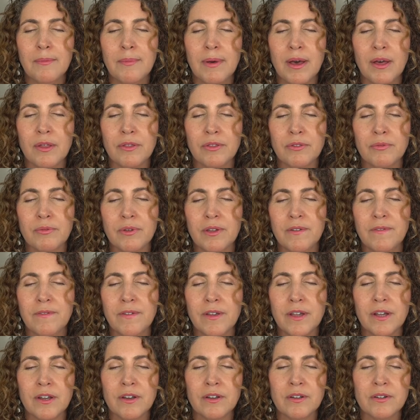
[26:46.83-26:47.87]
about 3
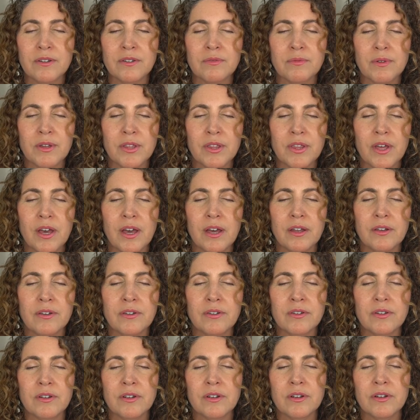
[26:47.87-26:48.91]
fingers width
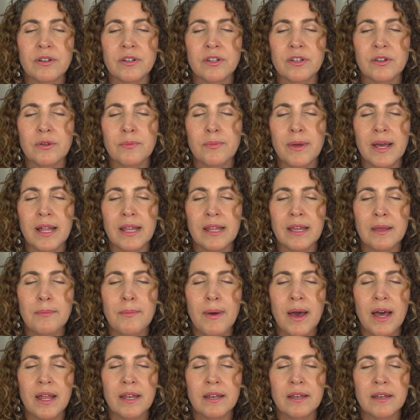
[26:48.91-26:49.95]
under your belly
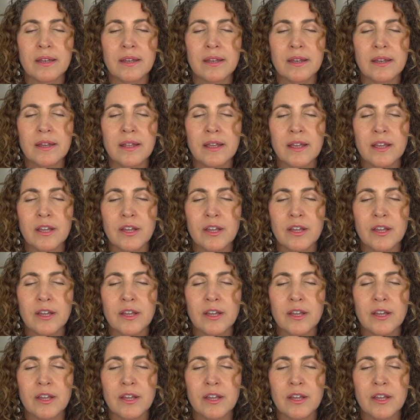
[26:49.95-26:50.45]
button,